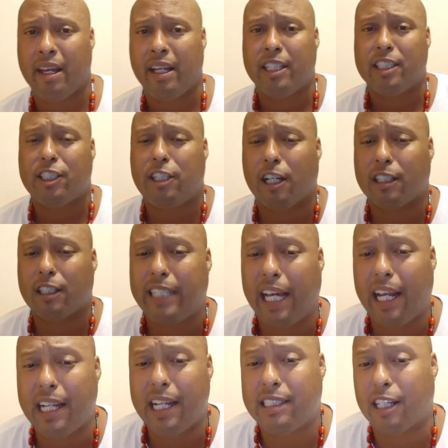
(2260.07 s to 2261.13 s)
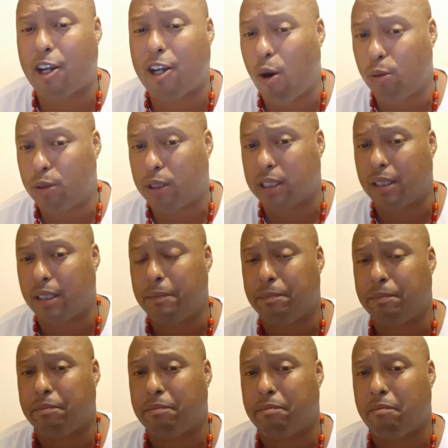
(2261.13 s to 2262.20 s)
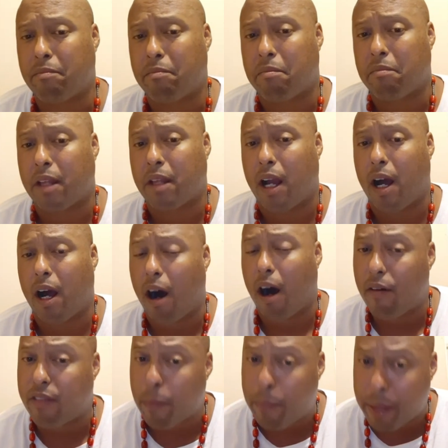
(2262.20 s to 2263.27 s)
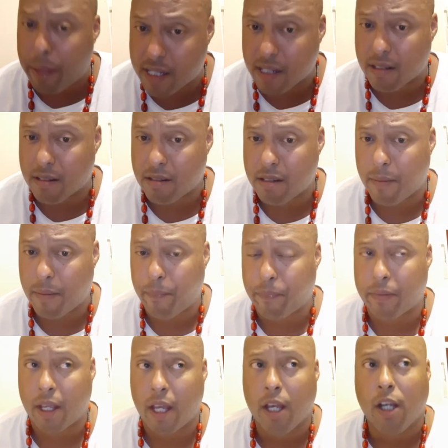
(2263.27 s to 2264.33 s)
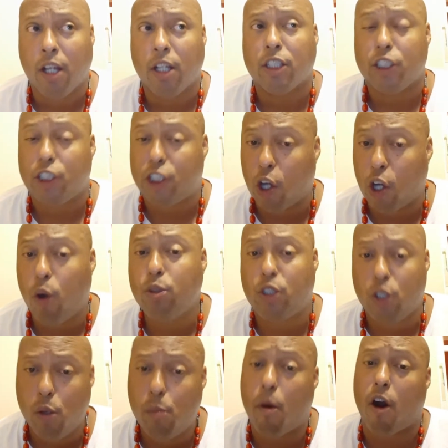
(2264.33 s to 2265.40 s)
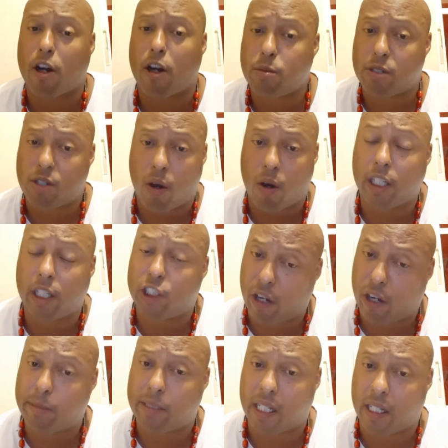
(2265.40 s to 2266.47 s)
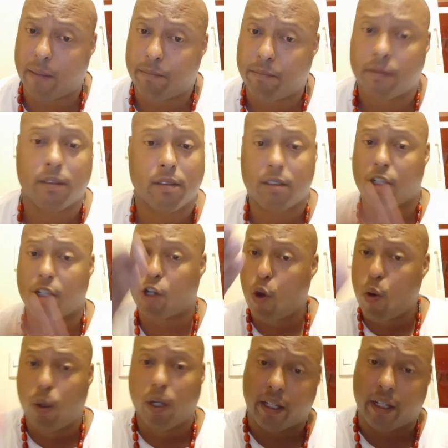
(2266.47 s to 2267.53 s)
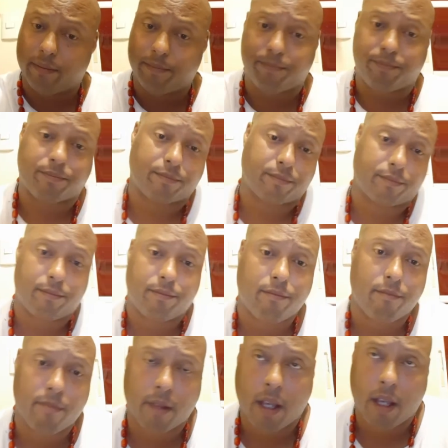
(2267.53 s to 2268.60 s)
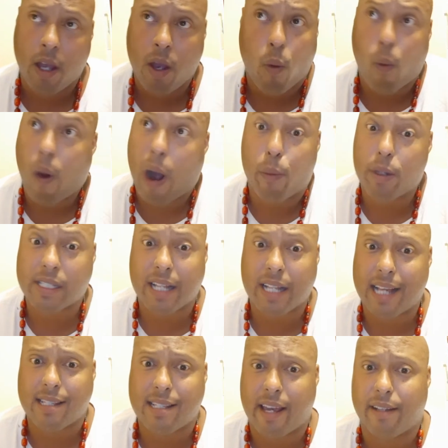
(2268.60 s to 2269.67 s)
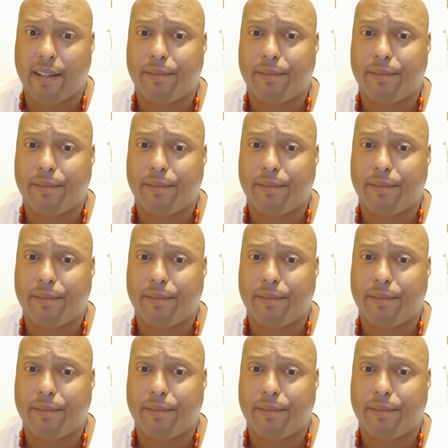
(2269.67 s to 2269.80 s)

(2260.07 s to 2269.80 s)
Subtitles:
Chuck Daly's the coach of the Pistons. Joe Dumars was on the Dream Team. Google it. Why wasn't Isaiah?